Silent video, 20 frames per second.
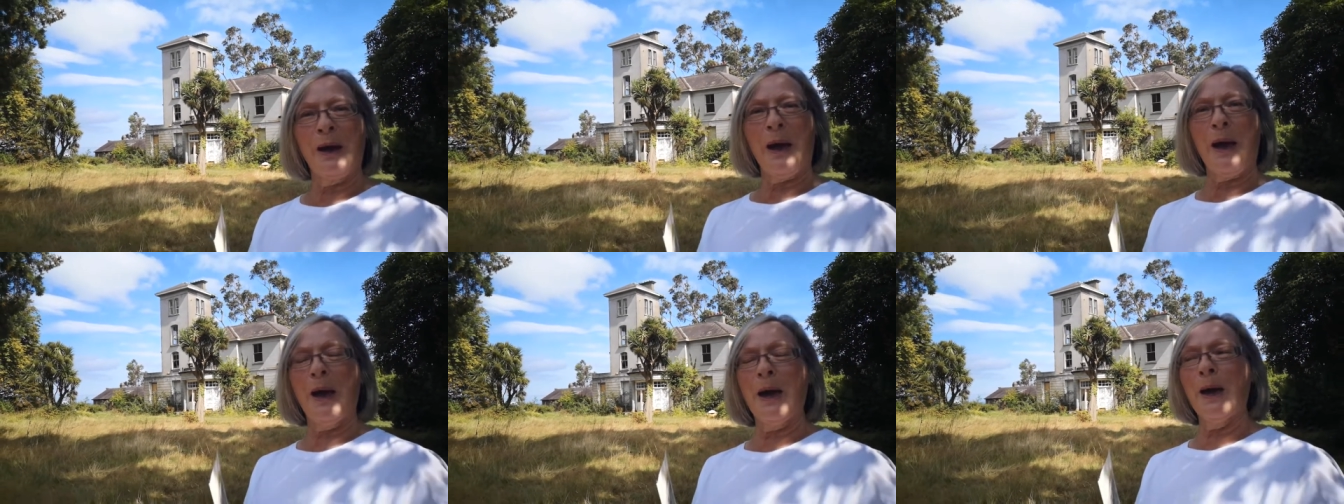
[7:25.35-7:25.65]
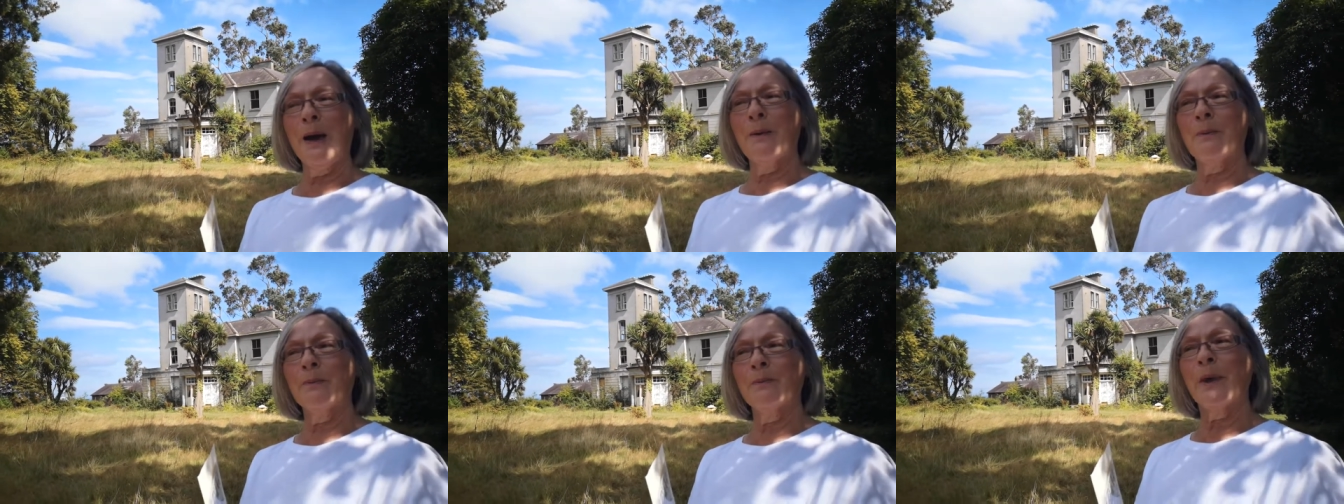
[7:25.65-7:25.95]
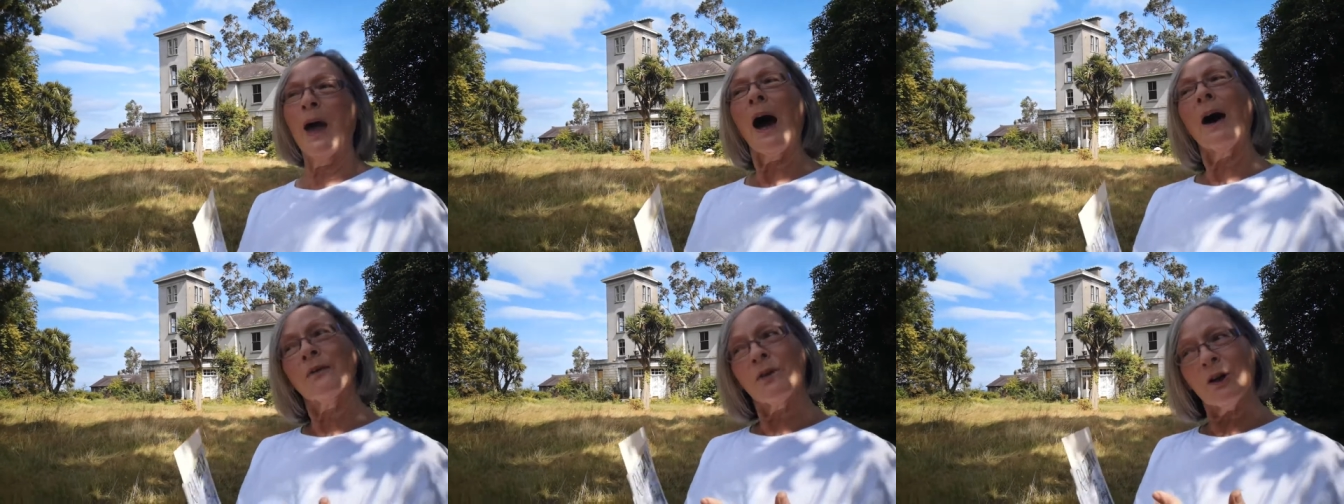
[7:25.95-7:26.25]
Um,
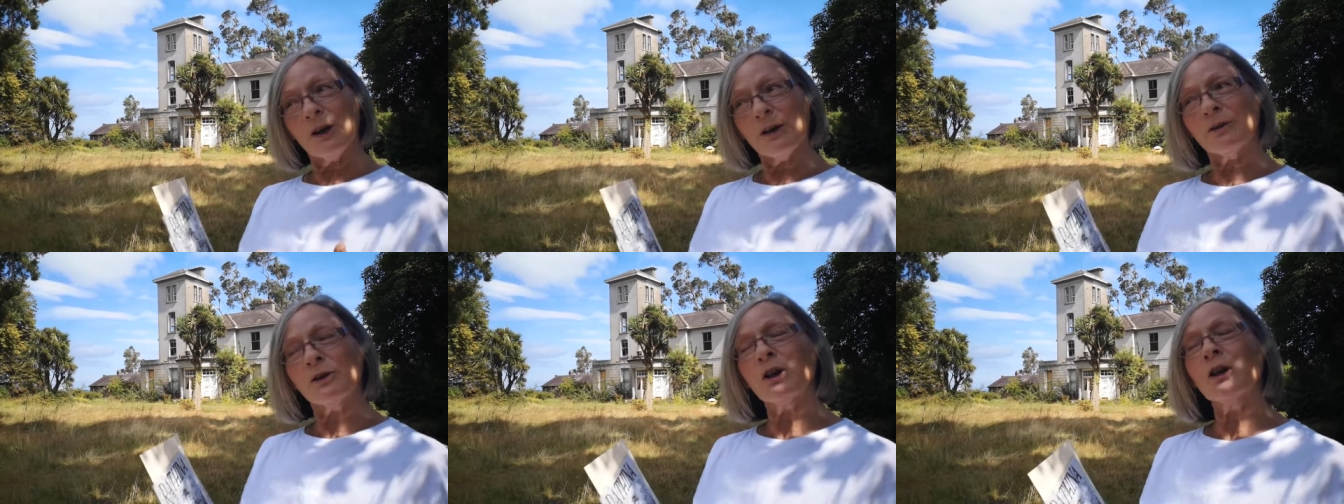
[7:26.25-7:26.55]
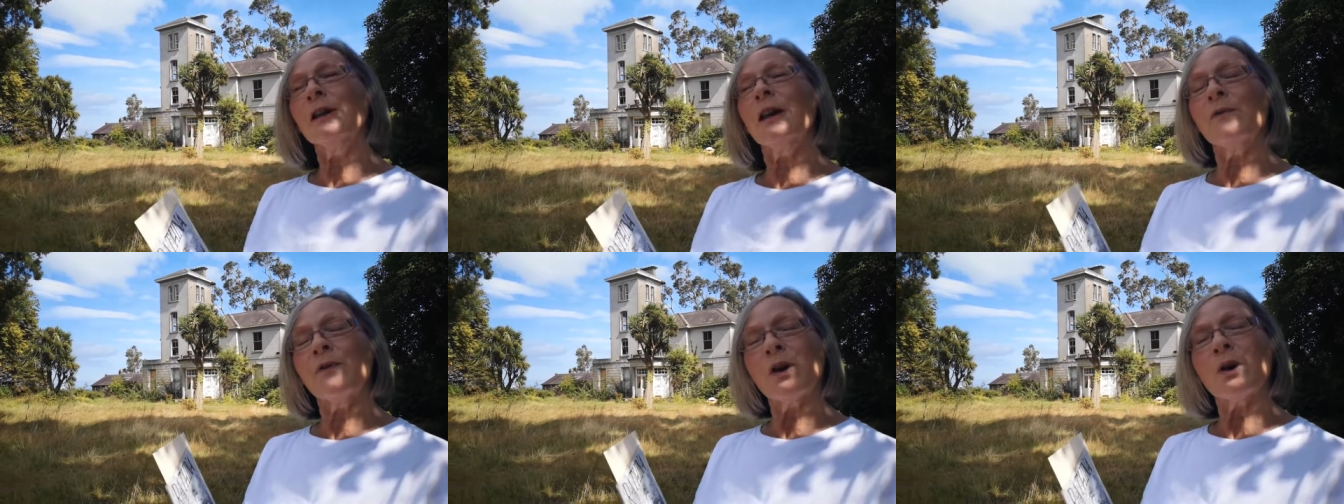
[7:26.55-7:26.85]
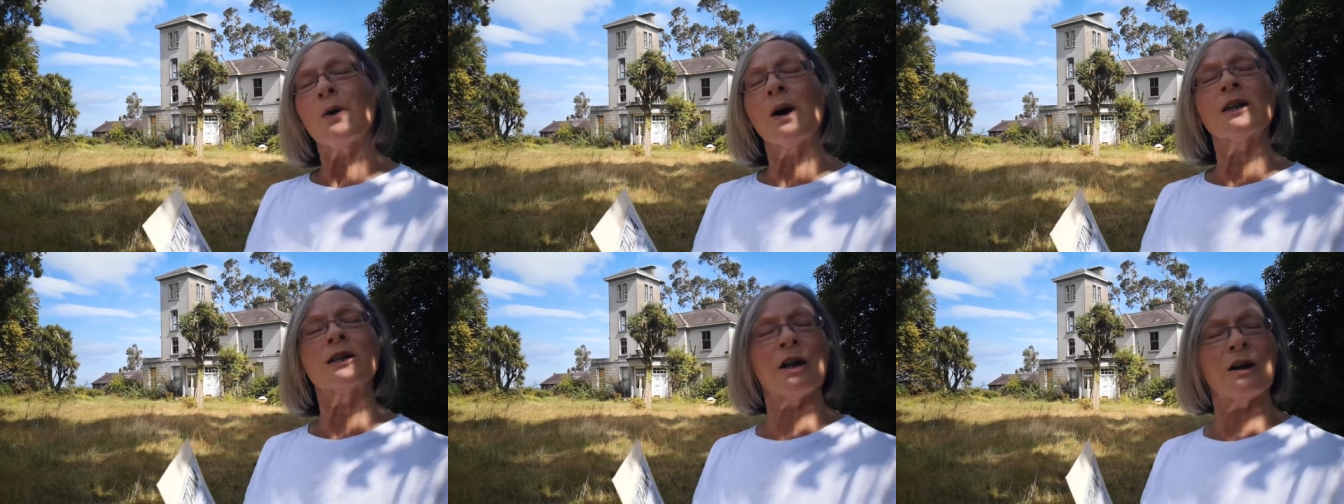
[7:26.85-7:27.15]
and they're they're living
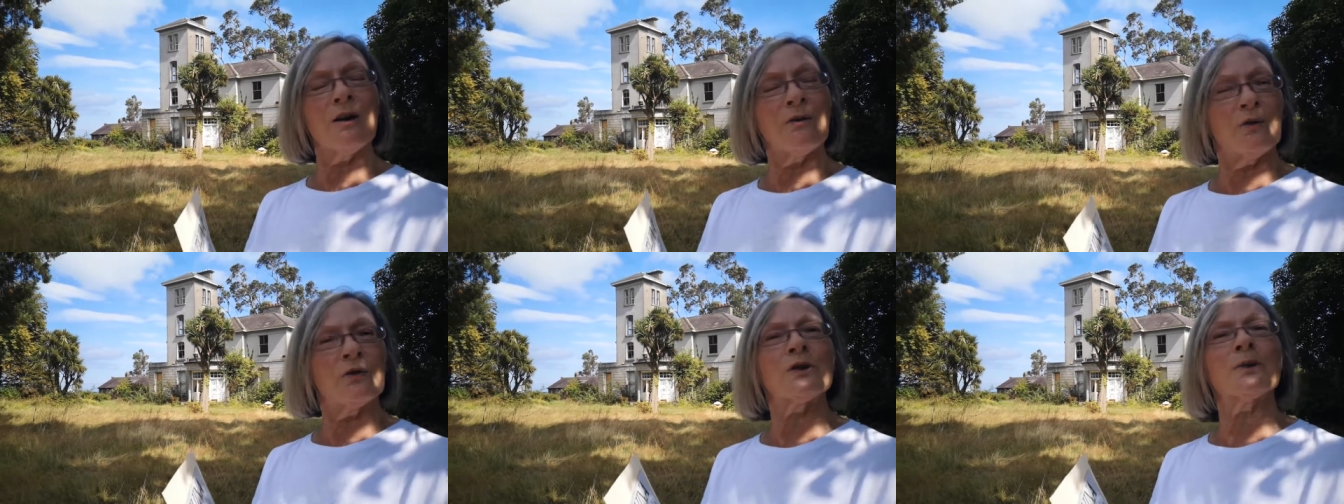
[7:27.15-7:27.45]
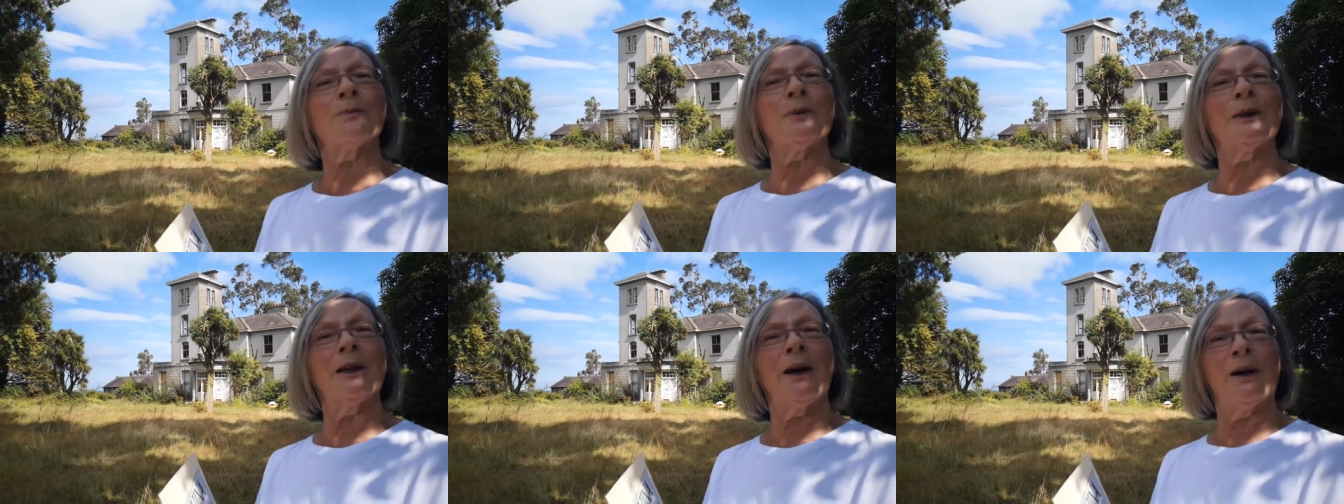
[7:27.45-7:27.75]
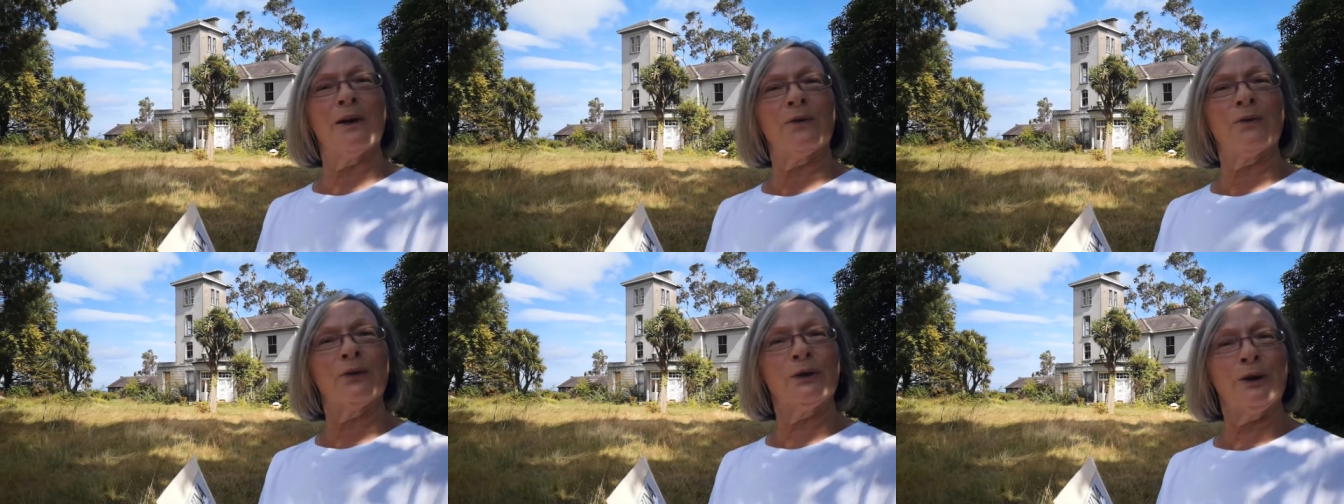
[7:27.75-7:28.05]
quite a comfortable
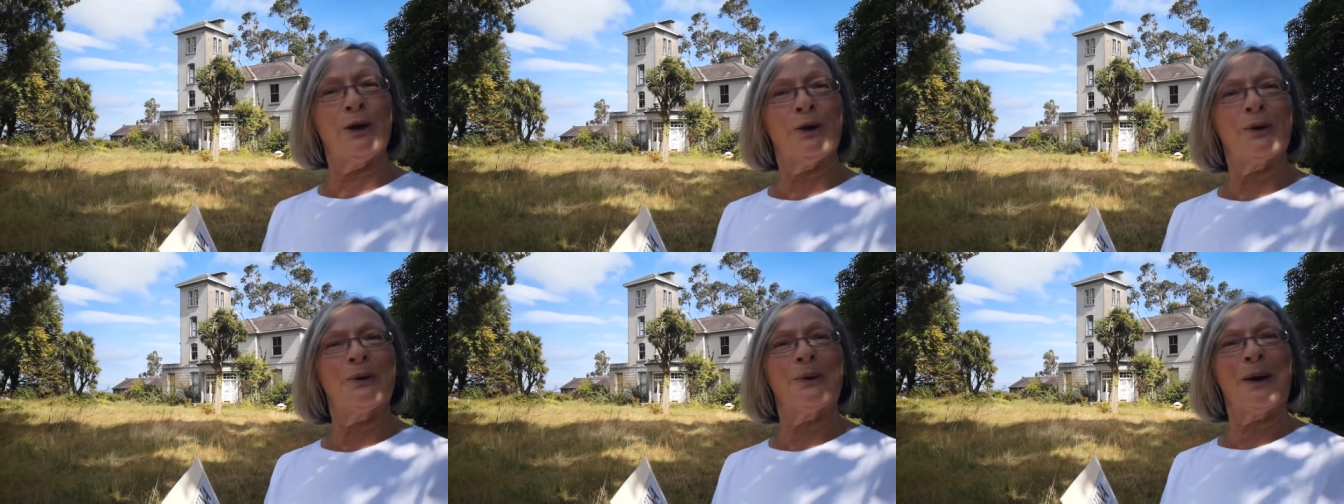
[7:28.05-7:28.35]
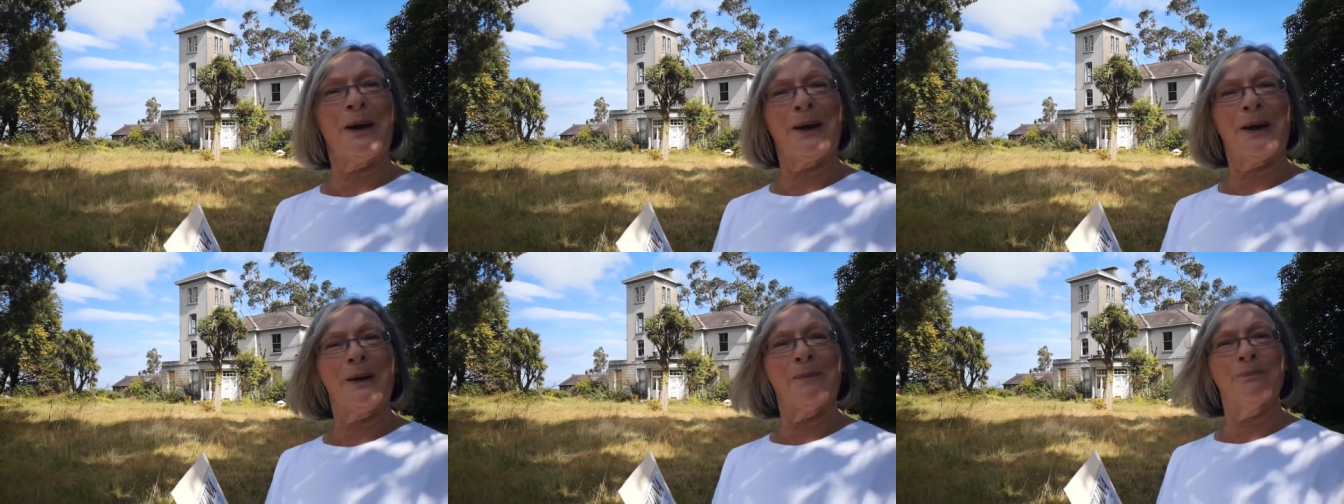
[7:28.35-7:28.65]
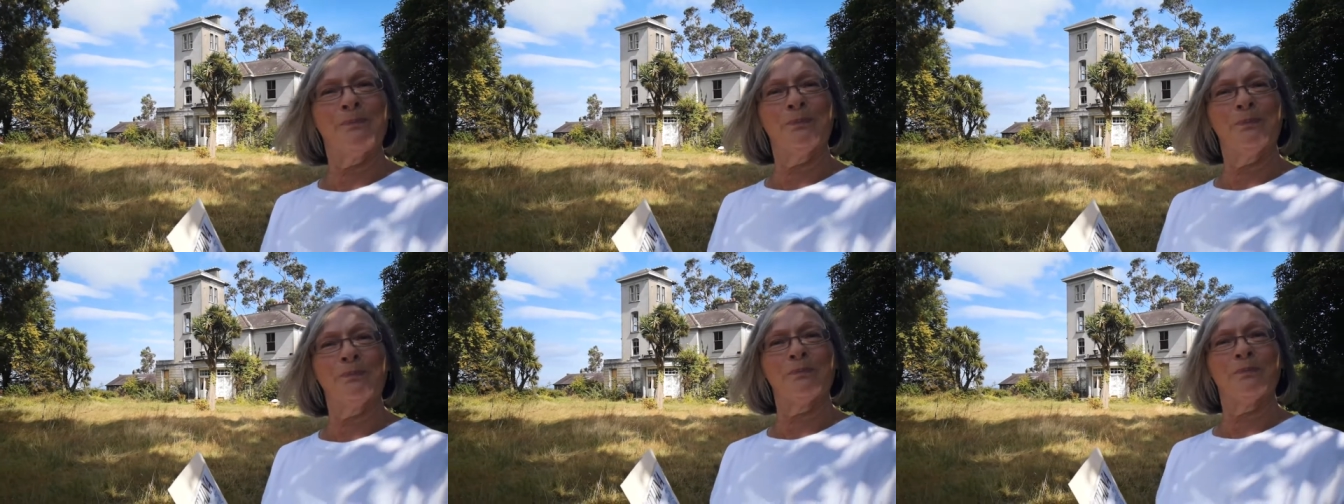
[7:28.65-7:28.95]
life, you know.
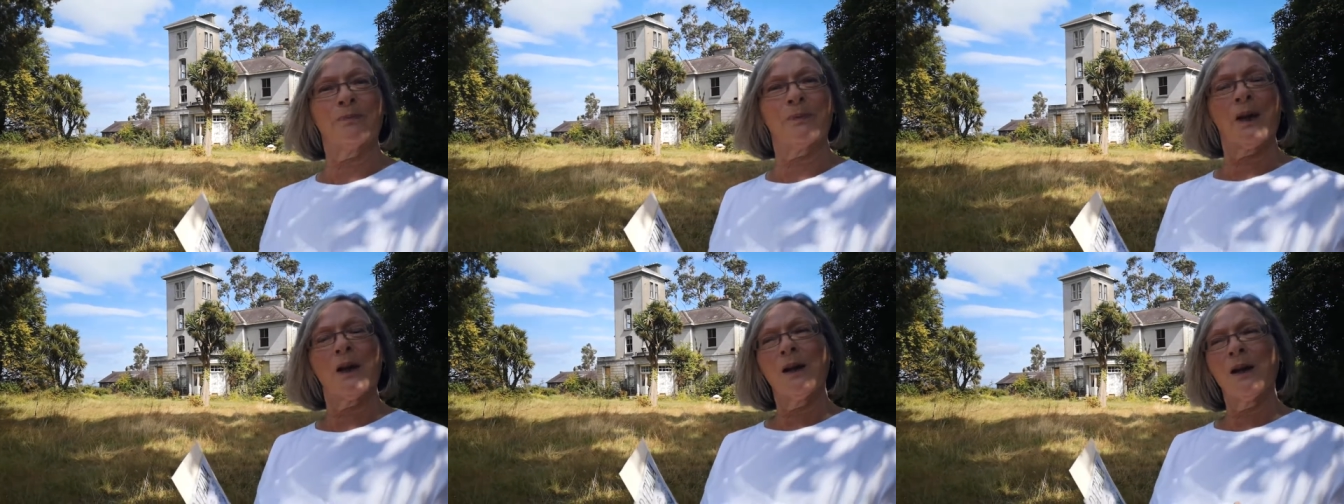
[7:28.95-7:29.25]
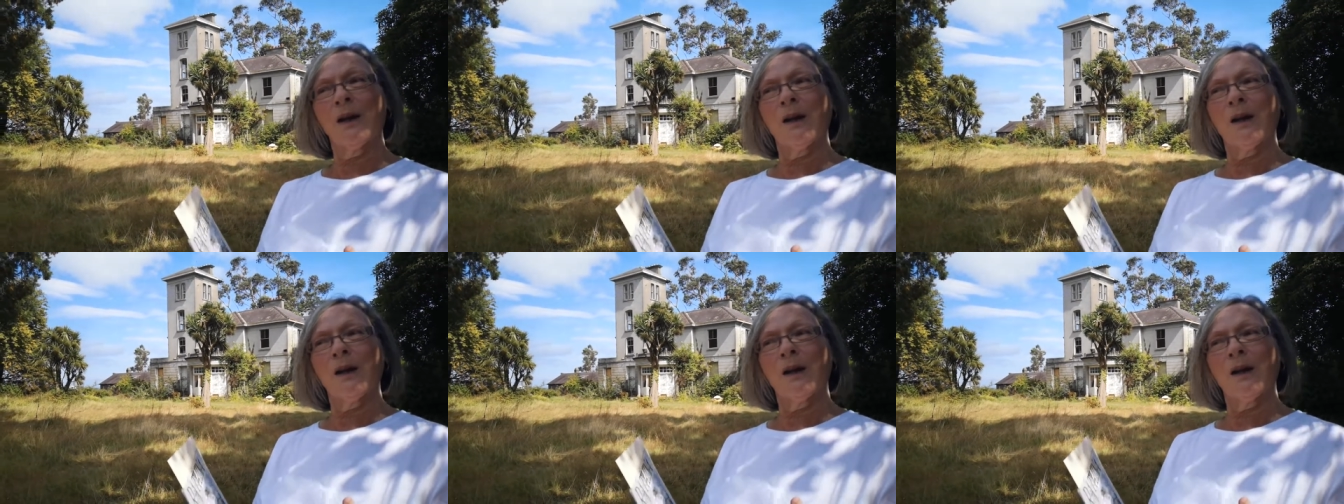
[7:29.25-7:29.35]
Um,